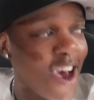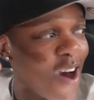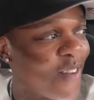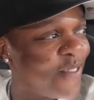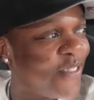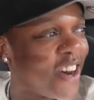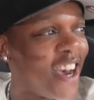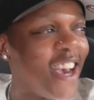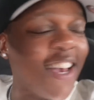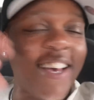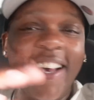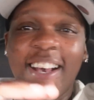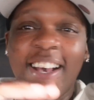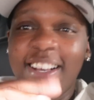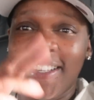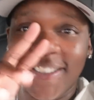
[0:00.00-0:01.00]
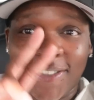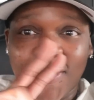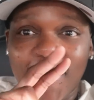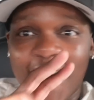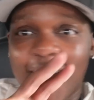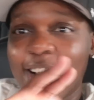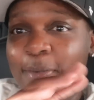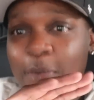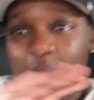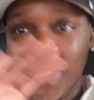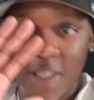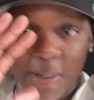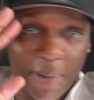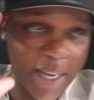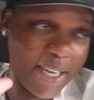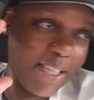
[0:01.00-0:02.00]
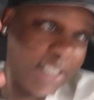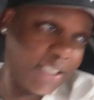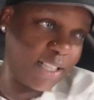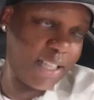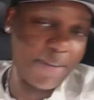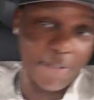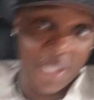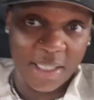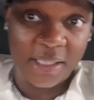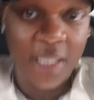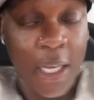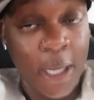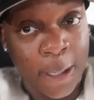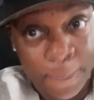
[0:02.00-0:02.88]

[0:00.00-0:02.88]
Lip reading: But it's 2 o'clock in the morning, so my energy level is